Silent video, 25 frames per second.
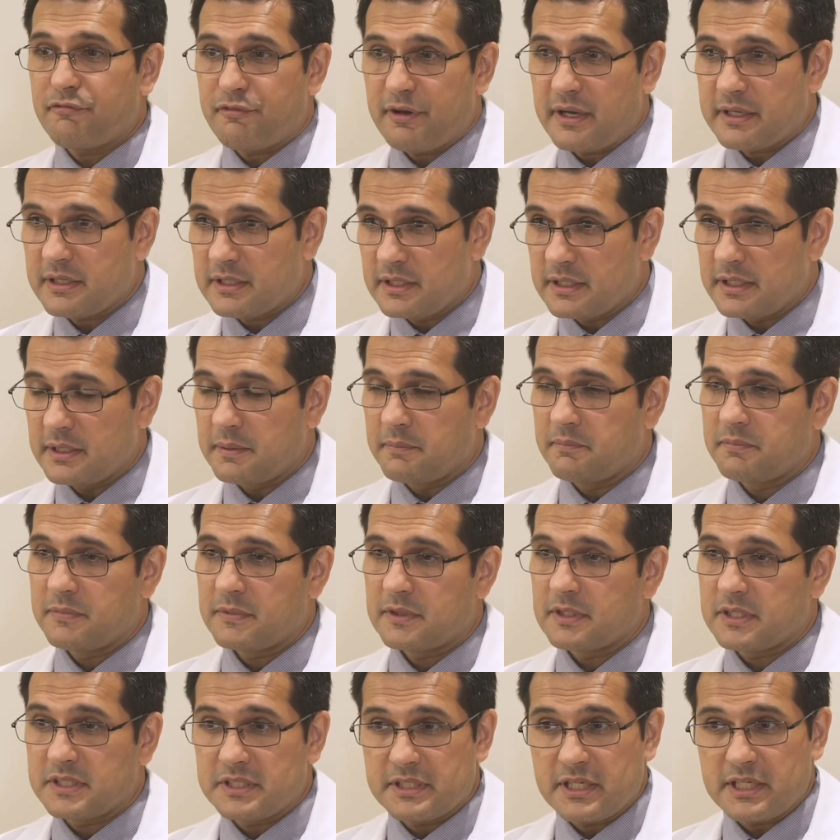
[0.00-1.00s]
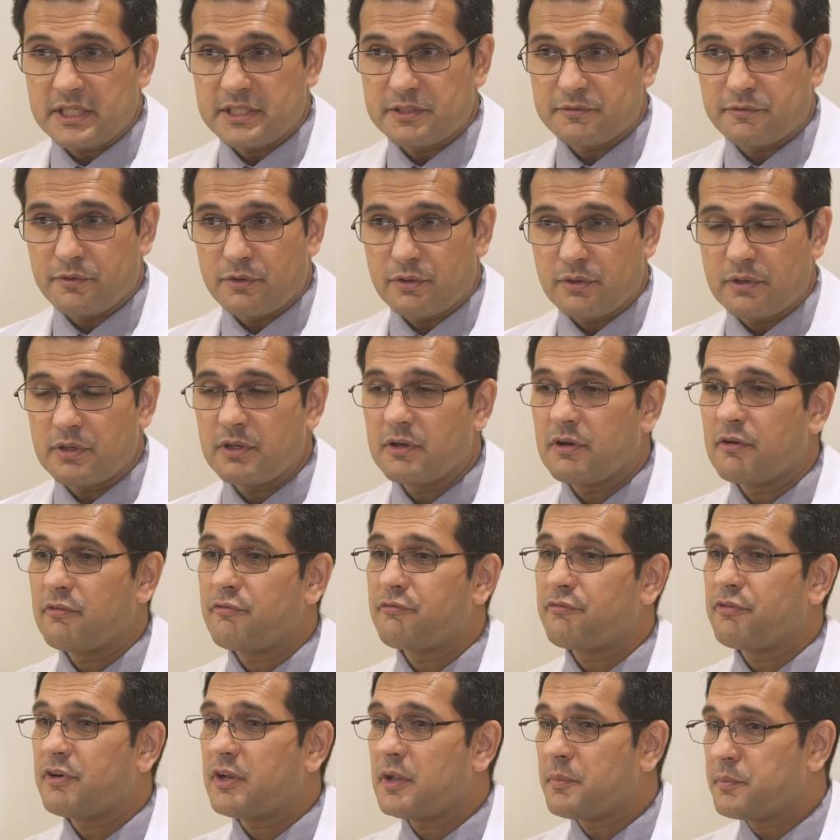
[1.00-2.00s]
finally, the test for
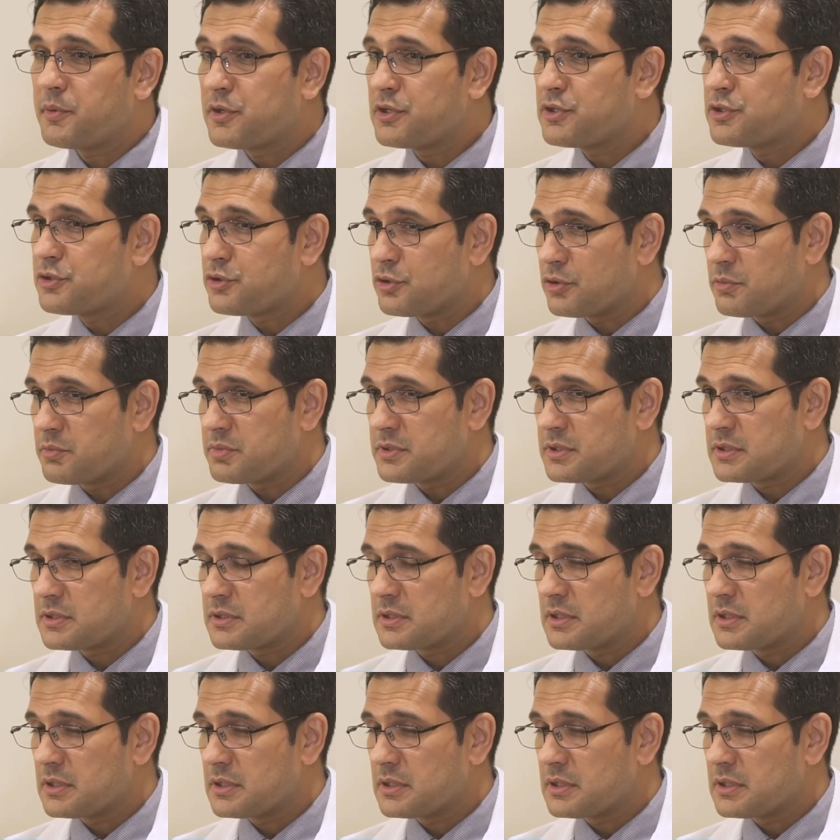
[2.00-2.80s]
fallopian tubes.